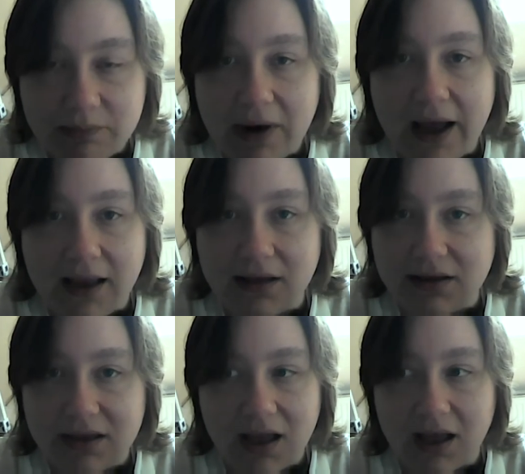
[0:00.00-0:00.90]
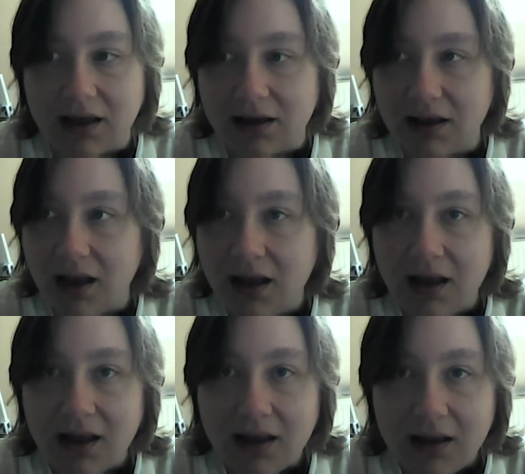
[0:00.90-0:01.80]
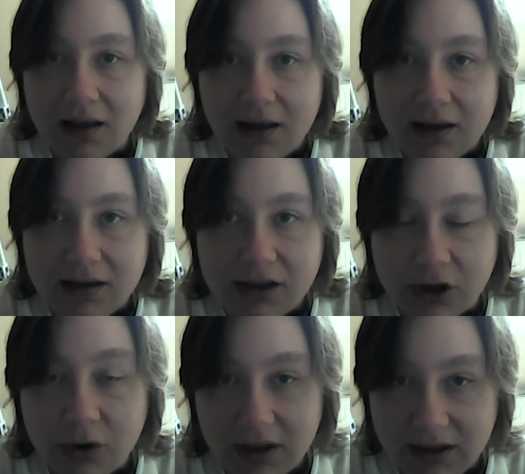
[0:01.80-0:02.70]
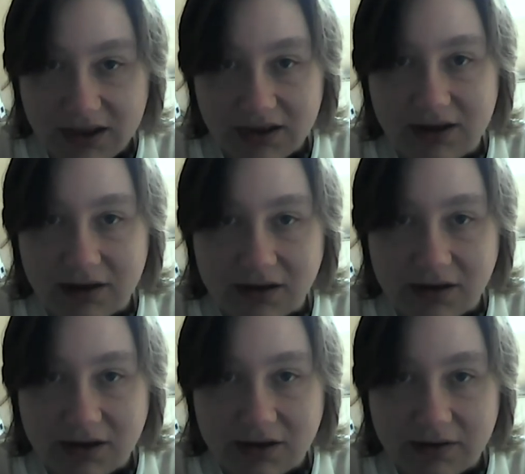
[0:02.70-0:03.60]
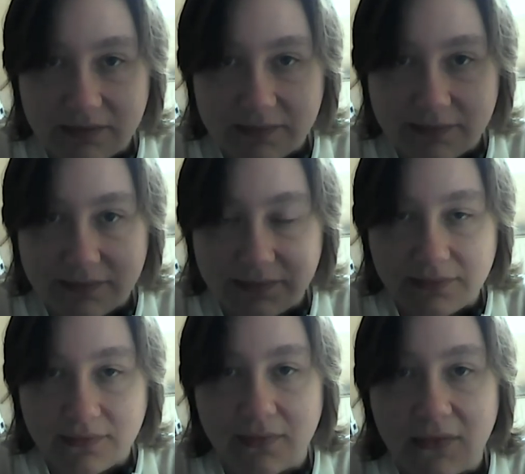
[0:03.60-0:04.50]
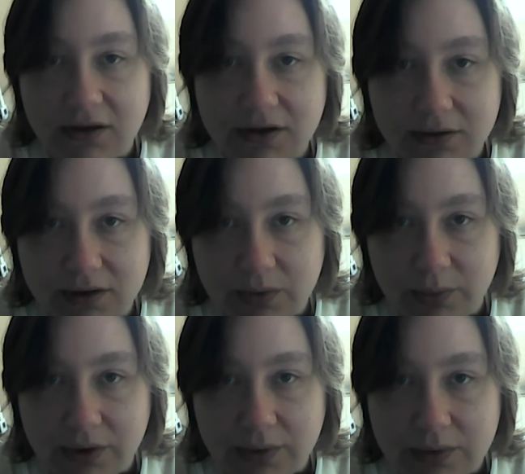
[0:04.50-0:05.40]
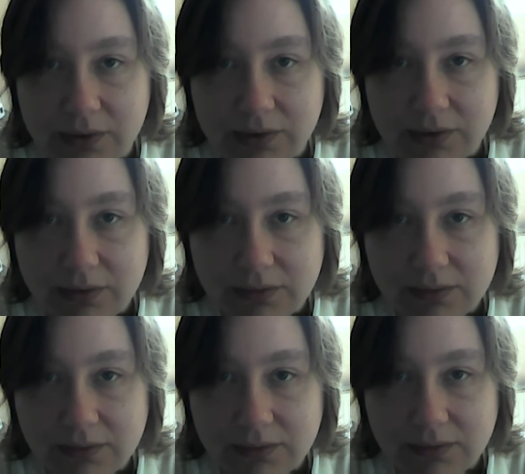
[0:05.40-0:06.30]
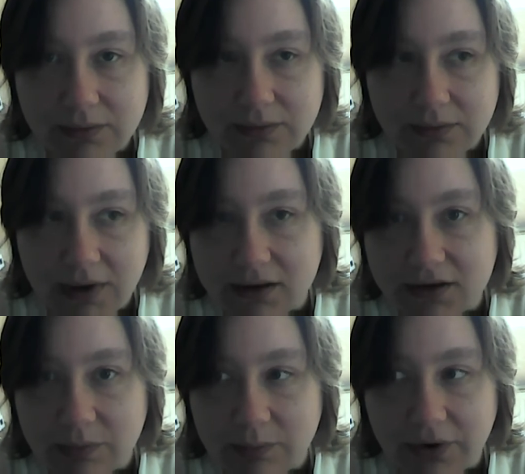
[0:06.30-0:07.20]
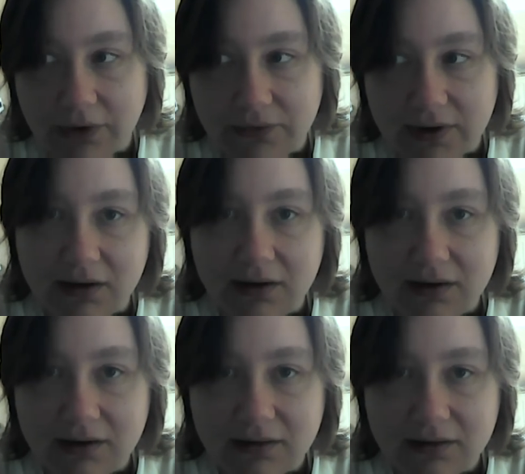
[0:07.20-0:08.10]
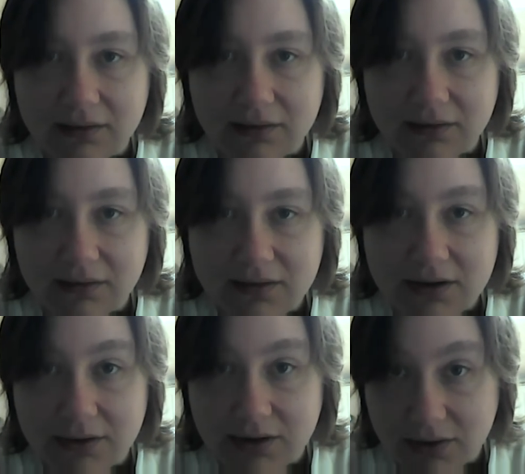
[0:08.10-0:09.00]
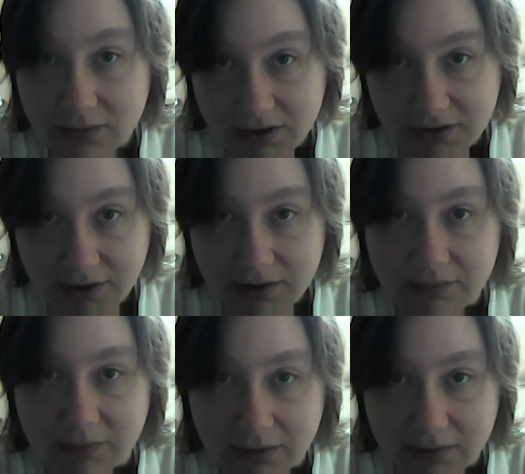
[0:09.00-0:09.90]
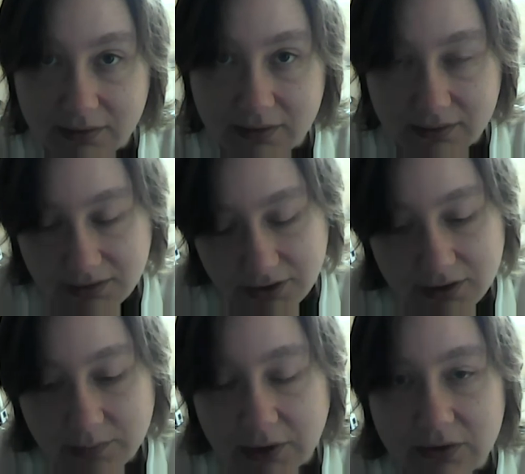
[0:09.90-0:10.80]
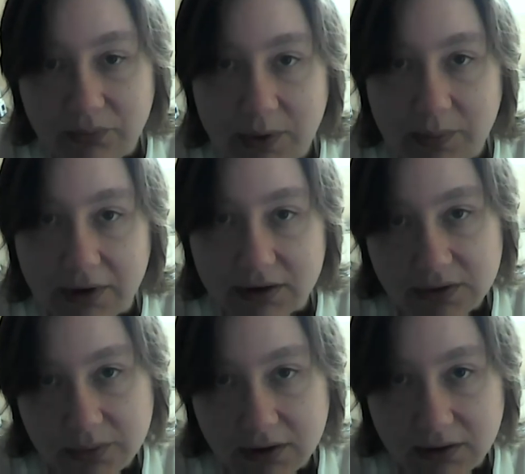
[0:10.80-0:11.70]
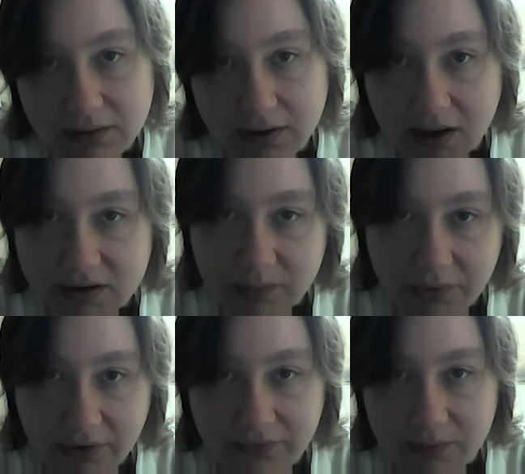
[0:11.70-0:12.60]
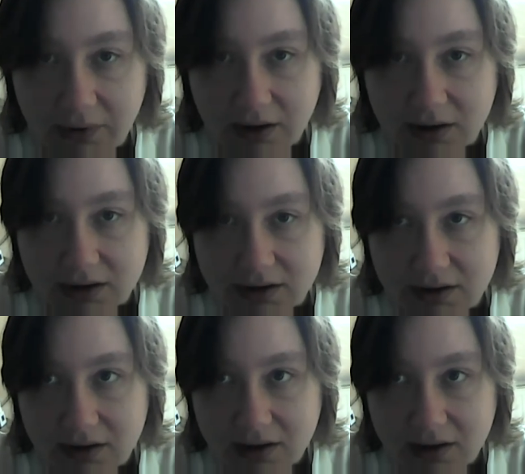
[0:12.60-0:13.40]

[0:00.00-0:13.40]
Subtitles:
minds and this whole existence so that we could get some profit, so that only a certain amount of people in this world could get some profit, because